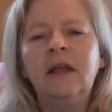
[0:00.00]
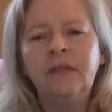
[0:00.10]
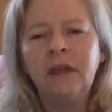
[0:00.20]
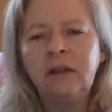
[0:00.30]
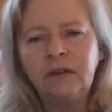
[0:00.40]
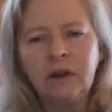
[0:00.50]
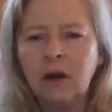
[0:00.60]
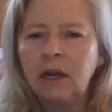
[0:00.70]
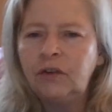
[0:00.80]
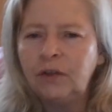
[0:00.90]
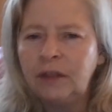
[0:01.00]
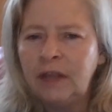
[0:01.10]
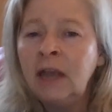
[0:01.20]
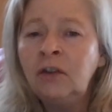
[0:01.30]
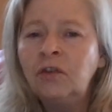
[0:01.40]
And then said I to
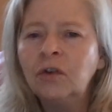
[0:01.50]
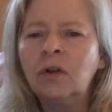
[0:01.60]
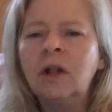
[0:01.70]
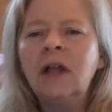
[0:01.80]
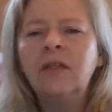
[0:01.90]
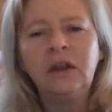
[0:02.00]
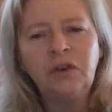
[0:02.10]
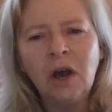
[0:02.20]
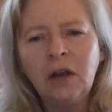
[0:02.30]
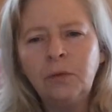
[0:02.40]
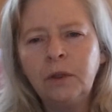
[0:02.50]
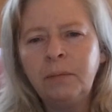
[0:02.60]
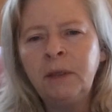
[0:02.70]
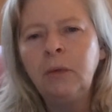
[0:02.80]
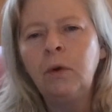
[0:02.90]
the angel that talked with
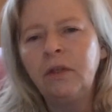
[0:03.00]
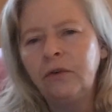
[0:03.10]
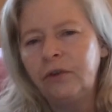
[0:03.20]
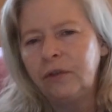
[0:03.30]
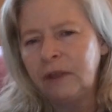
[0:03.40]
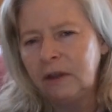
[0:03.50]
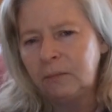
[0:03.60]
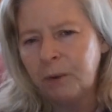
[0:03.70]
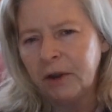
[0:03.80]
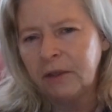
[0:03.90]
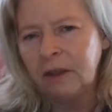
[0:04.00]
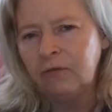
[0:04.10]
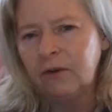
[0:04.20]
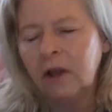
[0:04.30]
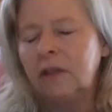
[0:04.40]
me, Whither do these bear the
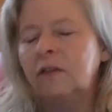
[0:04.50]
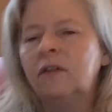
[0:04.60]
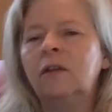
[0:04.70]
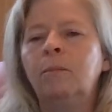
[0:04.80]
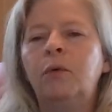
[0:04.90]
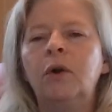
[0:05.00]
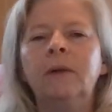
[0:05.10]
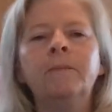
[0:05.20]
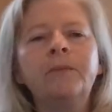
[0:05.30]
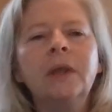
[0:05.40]
ephah? This is important,